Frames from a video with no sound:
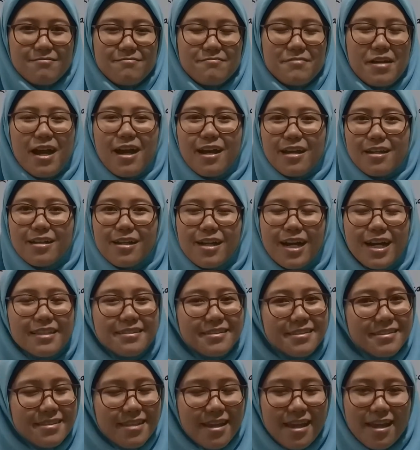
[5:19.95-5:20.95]
I
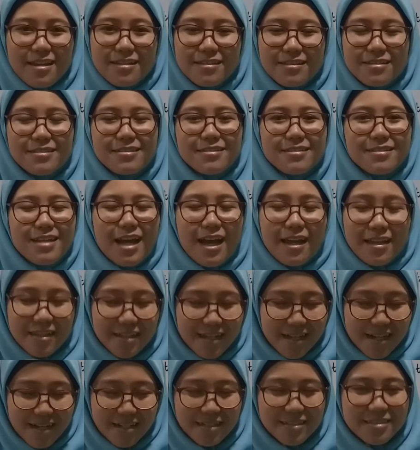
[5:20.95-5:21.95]

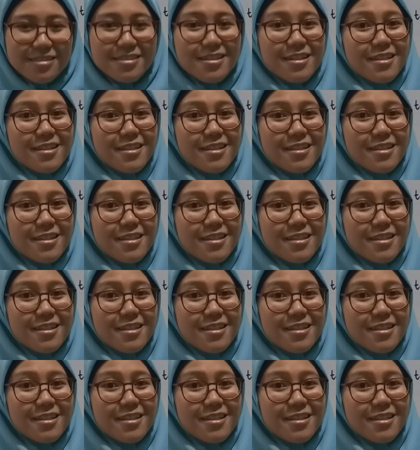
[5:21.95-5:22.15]
can't